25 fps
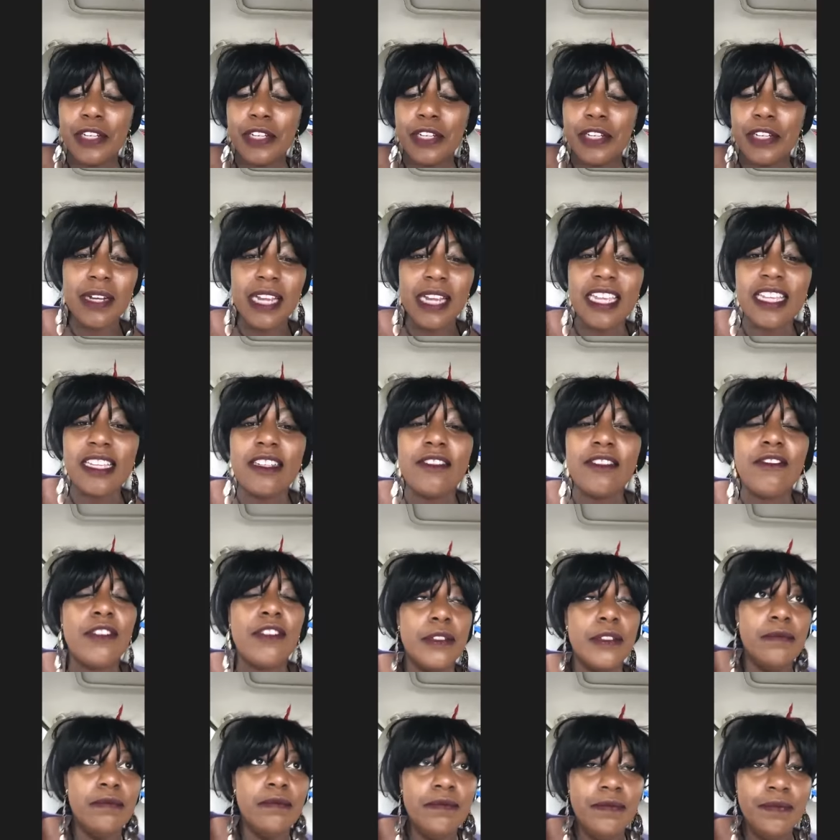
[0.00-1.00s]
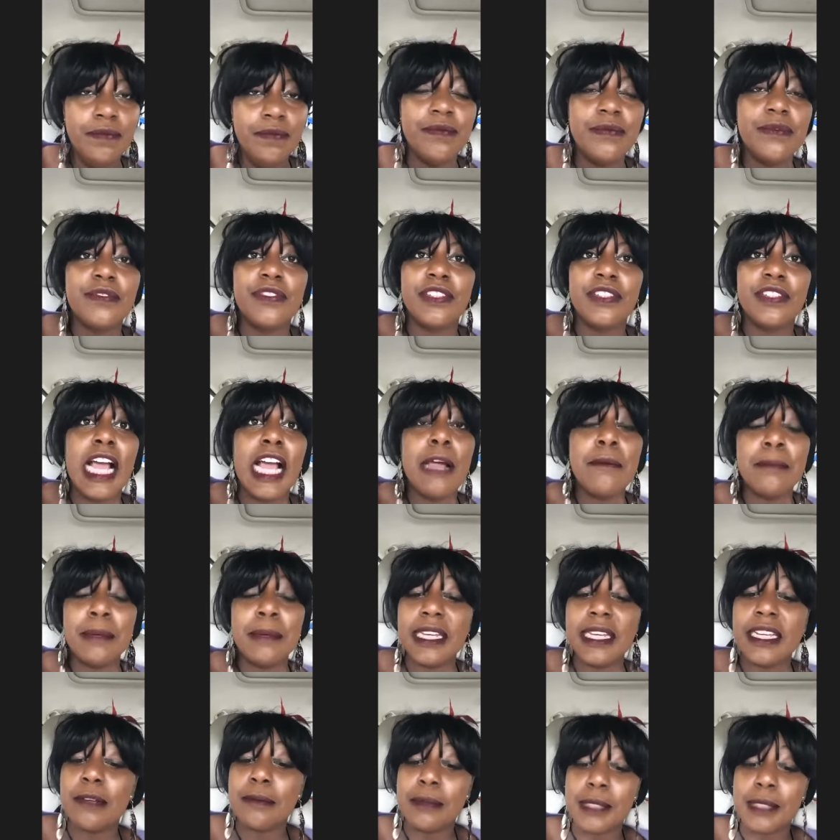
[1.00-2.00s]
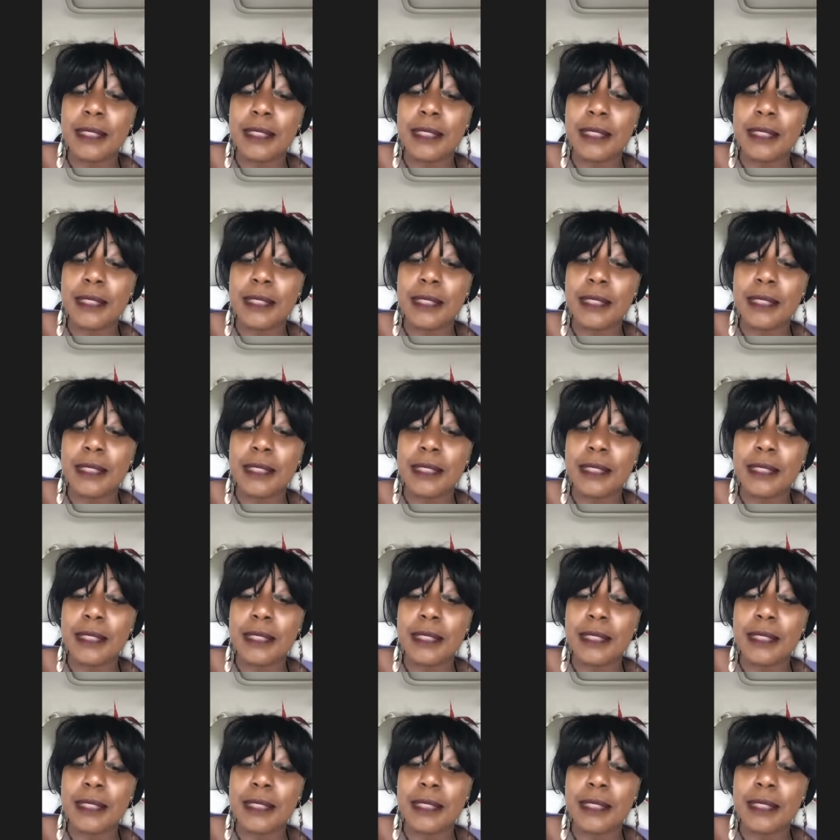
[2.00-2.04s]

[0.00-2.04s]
by our silly show yeah. and